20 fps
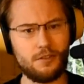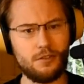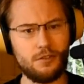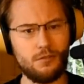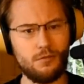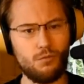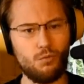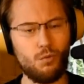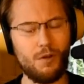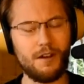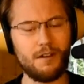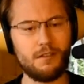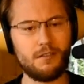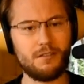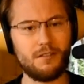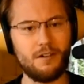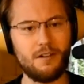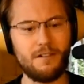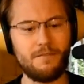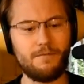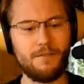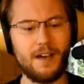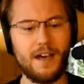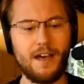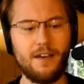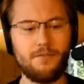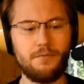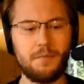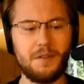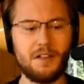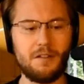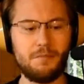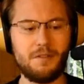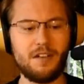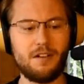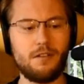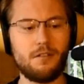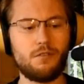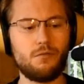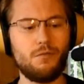to 135
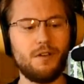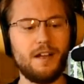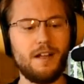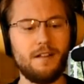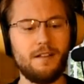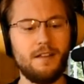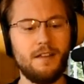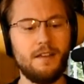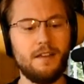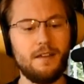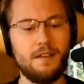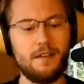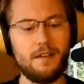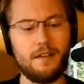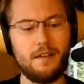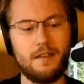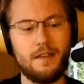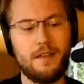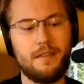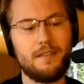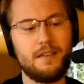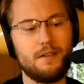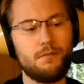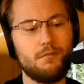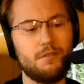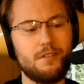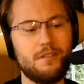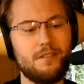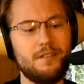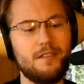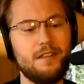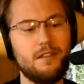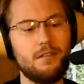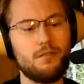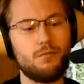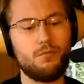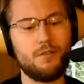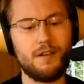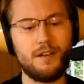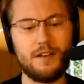millimeter as well. I think it was
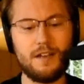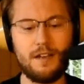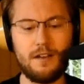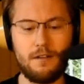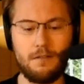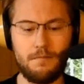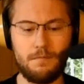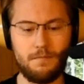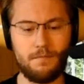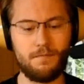this one here.